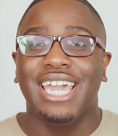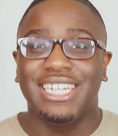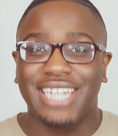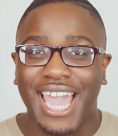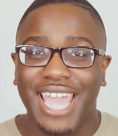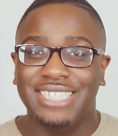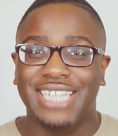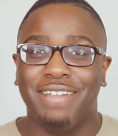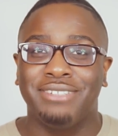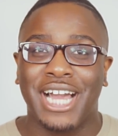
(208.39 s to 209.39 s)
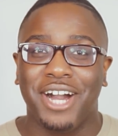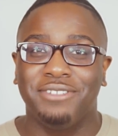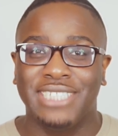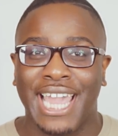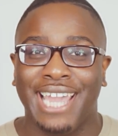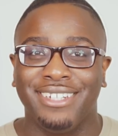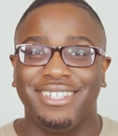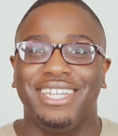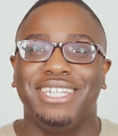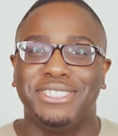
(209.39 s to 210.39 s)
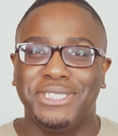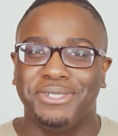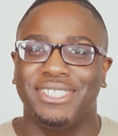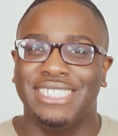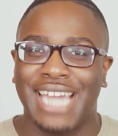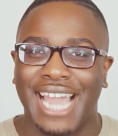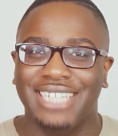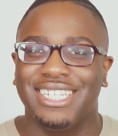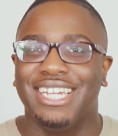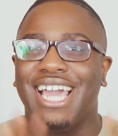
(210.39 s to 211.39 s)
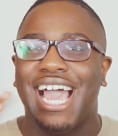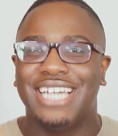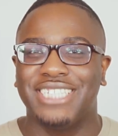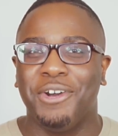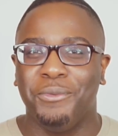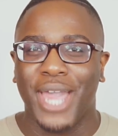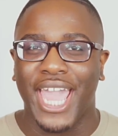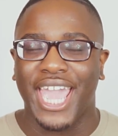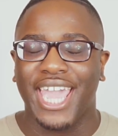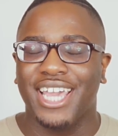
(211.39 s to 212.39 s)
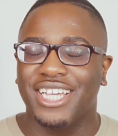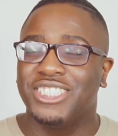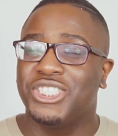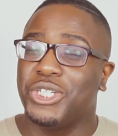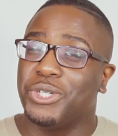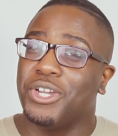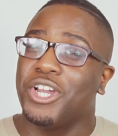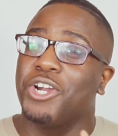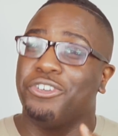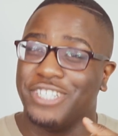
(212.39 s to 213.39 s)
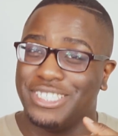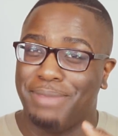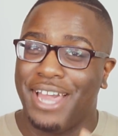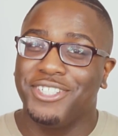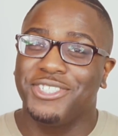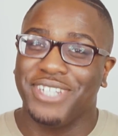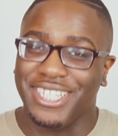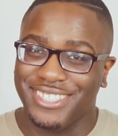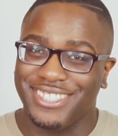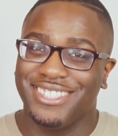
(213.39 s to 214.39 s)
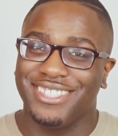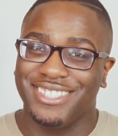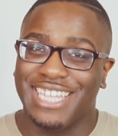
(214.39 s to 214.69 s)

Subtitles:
9 times out of 10, he's using that as a way to cross boundaries.